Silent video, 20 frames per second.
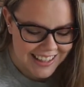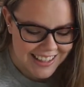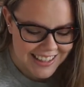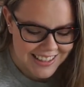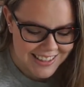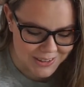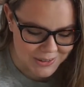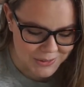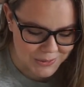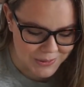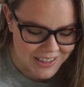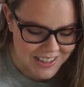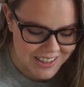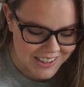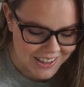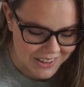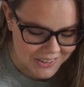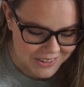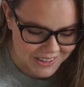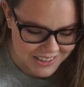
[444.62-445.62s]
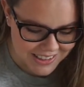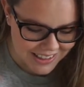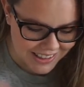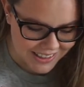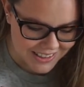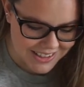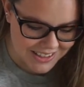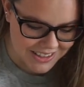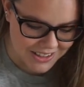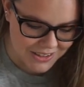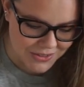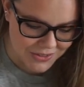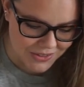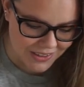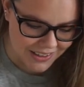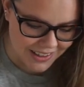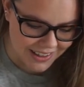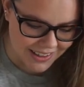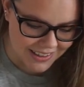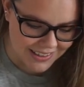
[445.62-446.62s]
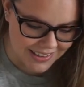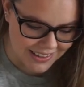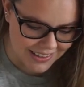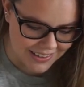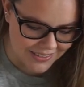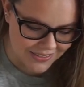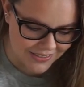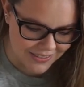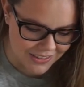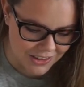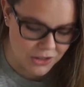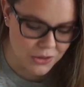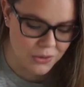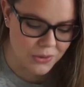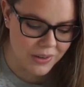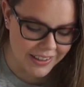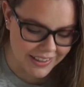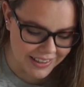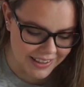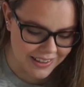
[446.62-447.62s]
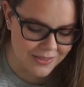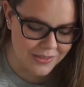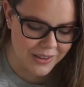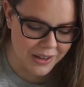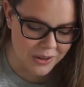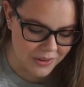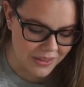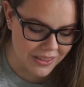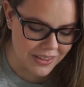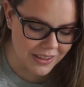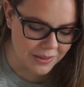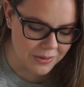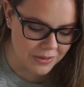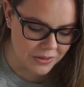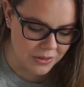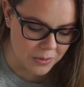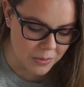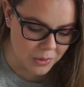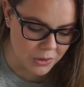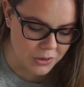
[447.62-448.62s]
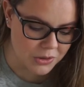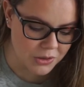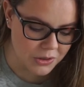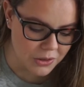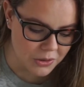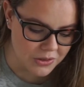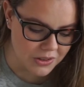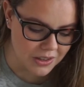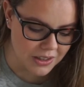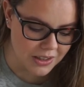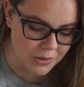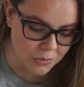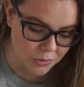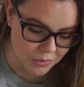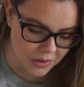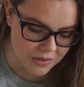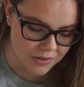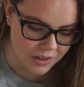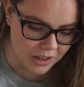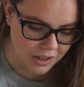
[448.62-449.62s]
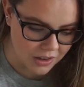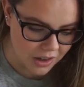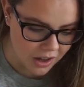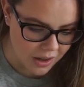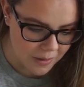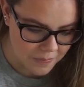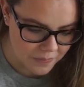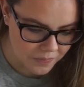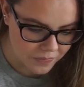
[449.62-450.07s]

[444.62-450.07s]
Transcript: So which Hogwarts house do you feel identif you identify with the most closely? Ravenclaw.